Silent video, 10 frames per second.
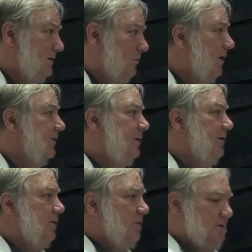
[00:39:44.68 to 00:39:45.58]
right there
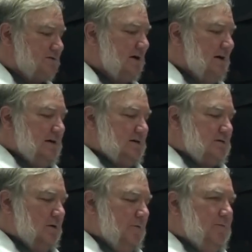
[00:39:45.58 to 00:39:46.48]
in the roots.
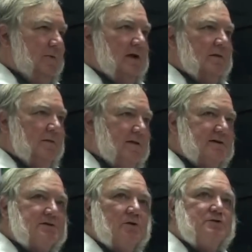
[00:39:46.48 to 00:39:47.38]
So
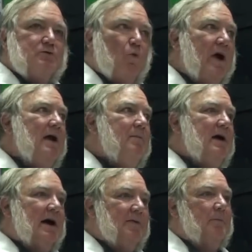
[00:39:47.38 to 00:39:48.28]
this goes way
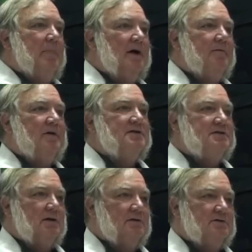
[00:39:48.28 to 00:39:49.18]
beyond the benefits
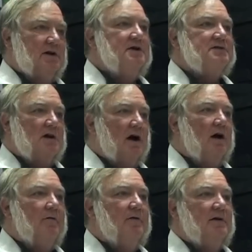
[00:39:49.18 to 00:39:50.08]
just
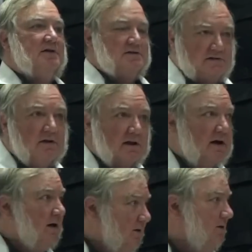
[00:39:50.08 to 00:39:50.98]
of silica
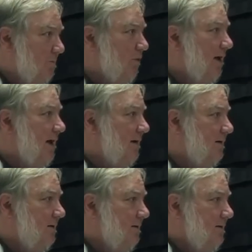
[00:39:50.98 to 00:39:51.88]
to the plant.
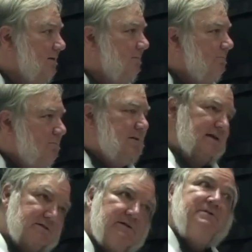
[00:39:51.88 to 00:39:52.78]

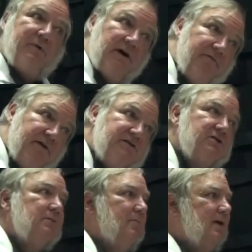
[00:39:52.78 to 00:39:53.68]
It's
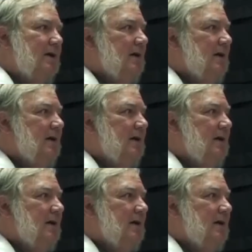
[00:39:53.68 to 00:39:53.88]
beneficial, but